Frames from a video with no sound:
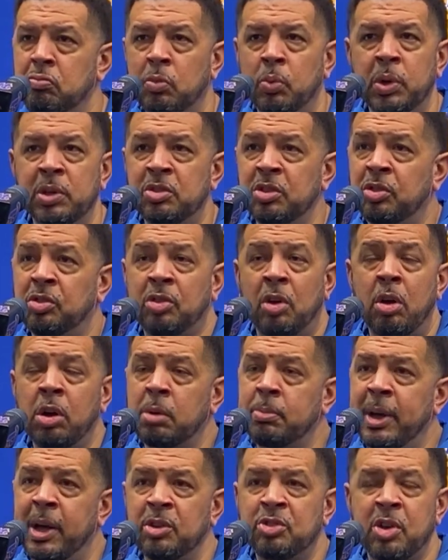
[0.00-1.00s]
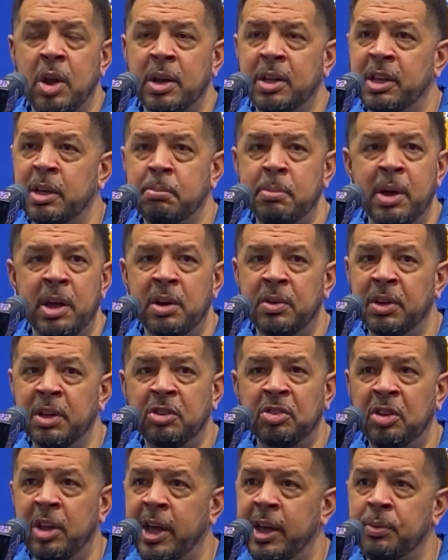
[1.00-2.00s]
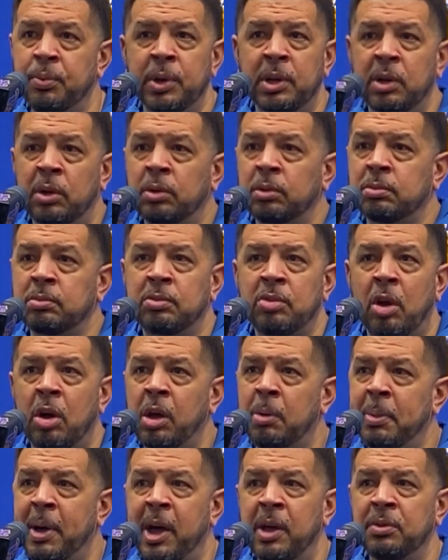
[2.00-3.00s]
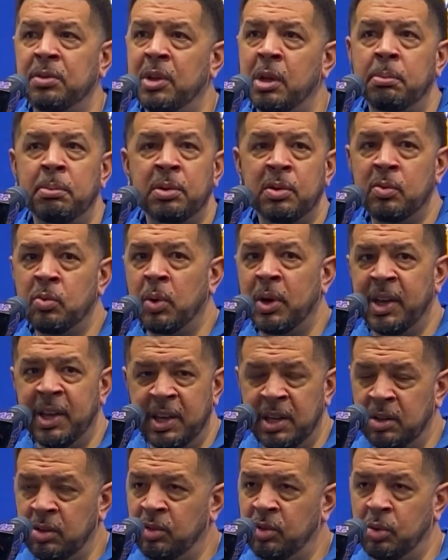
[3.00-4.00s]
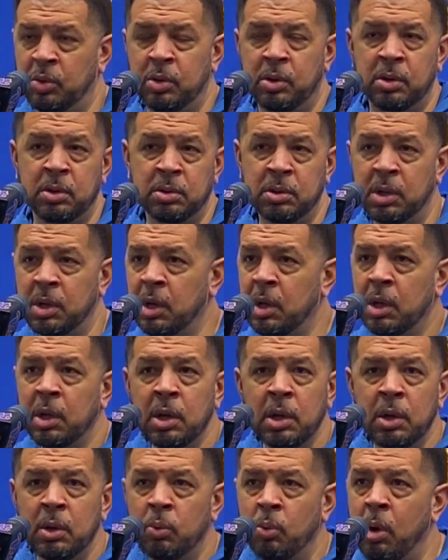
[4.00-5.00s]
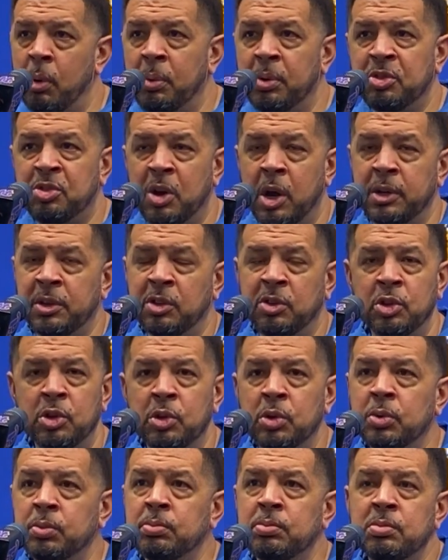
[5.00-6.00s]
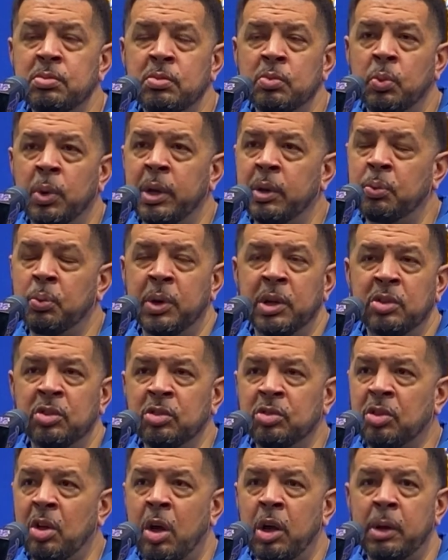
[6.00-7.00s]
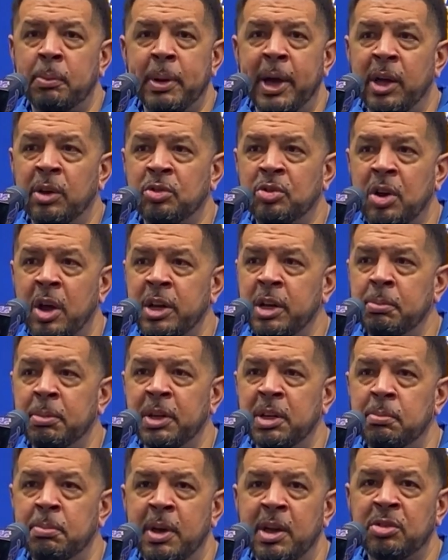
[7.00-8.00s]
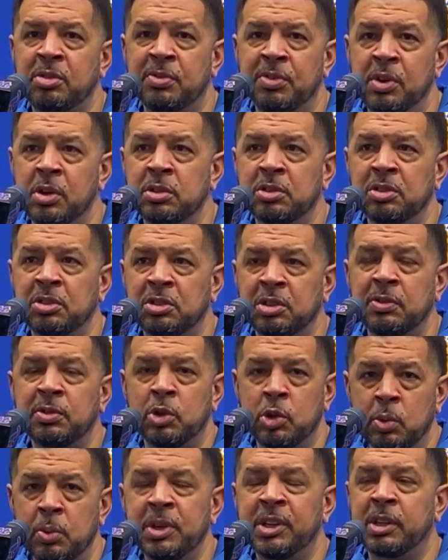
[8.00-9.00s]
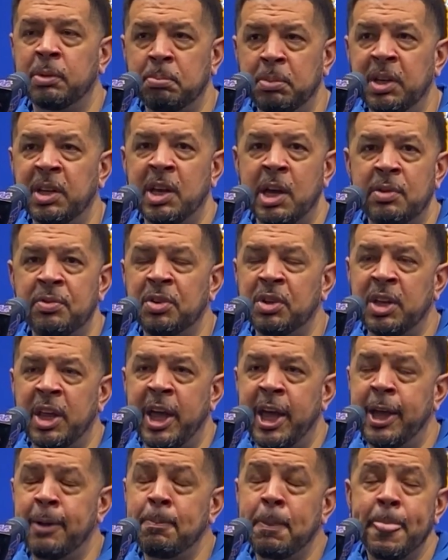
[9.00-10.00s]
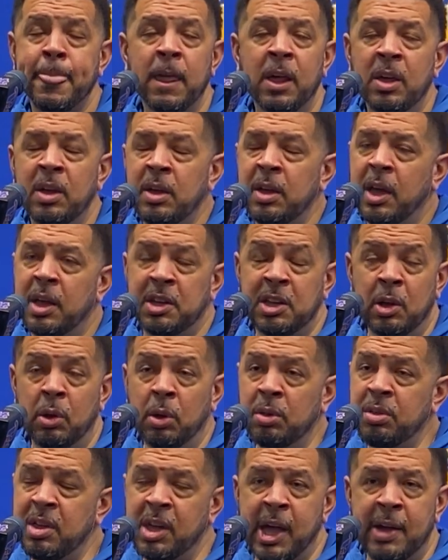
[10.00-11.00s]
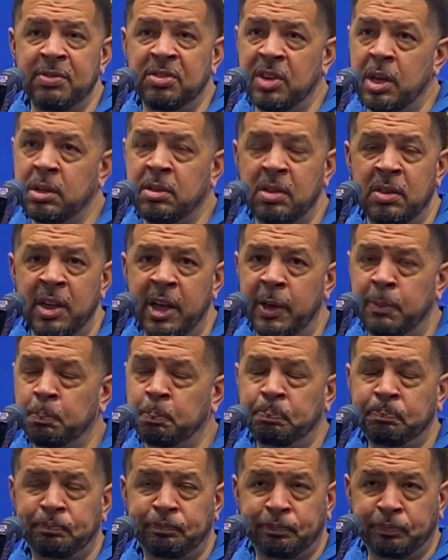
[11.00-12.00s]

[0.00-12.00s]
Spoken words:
We just talk about trying to get better each day. We don't talk about number of wins or what we're trying to do. We just talk about trying to be the best versions of who we can be every day. And the only thing I've said to them